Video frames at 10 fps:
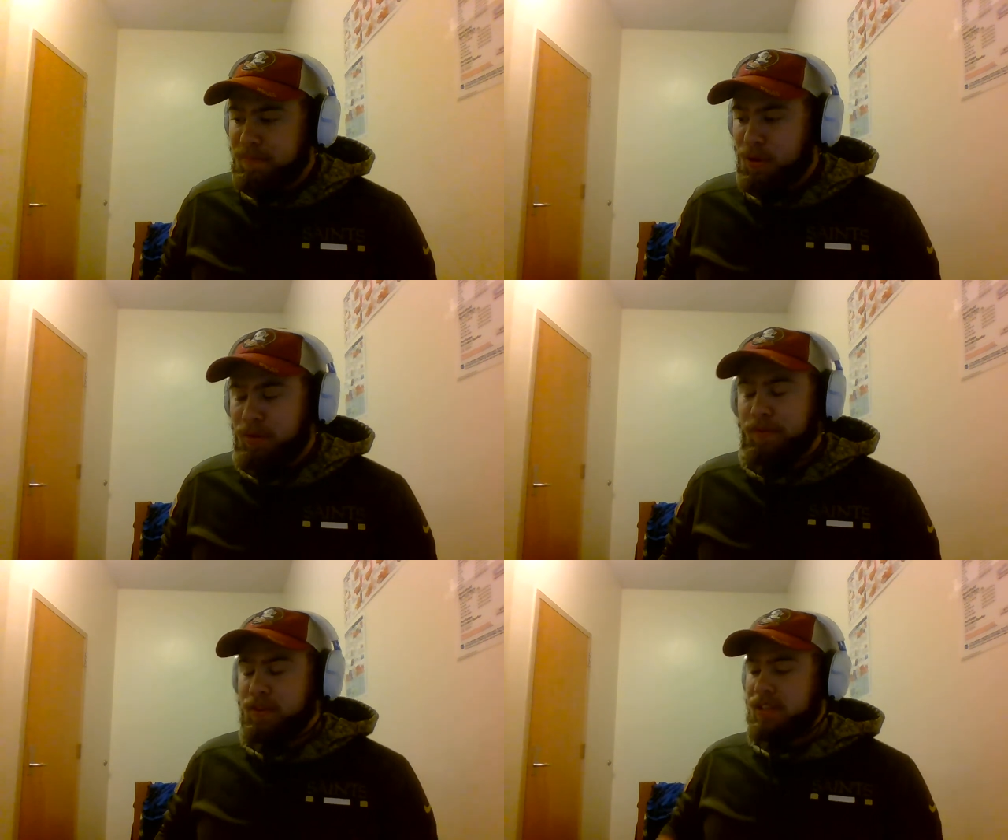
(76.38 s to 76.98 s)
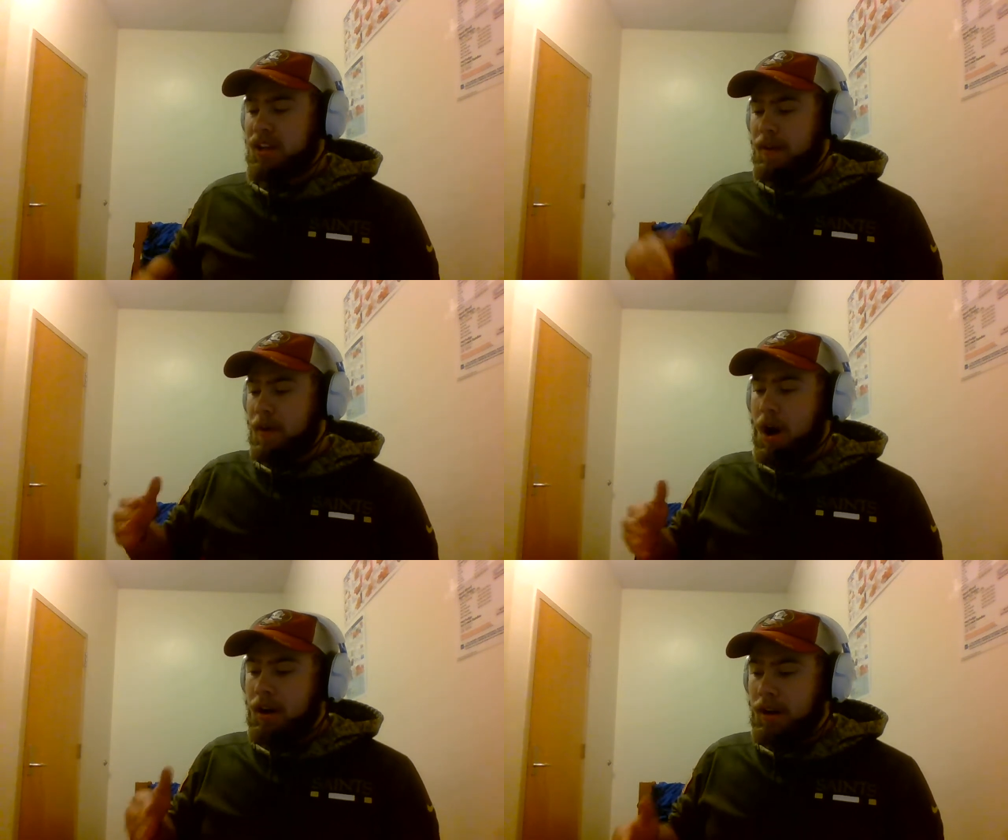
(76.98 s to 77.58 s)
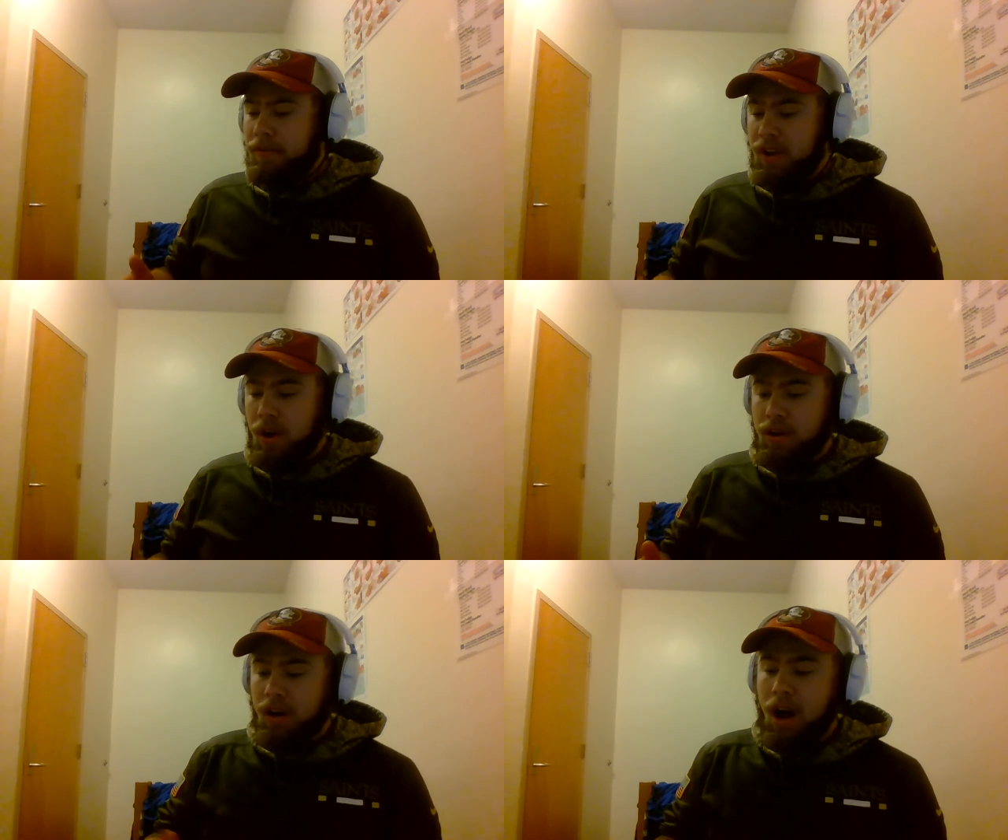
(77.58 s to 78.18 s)
both for stuff on the
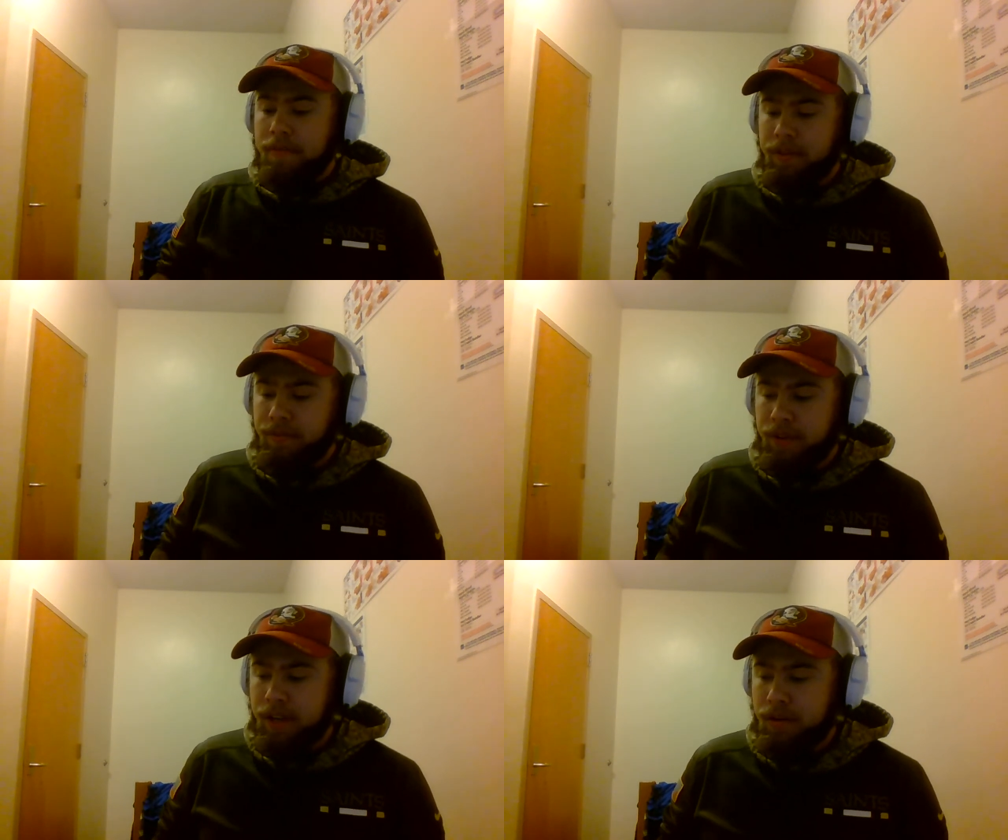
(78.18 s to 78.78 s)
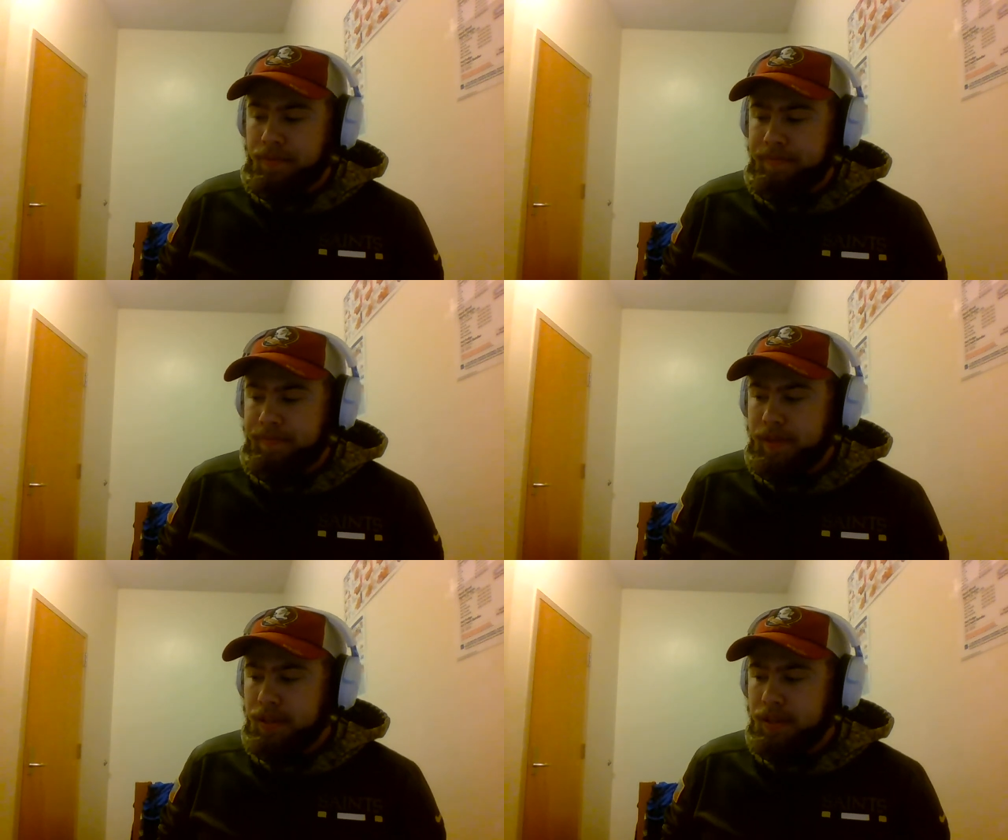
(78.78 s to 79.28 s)
field and off the field.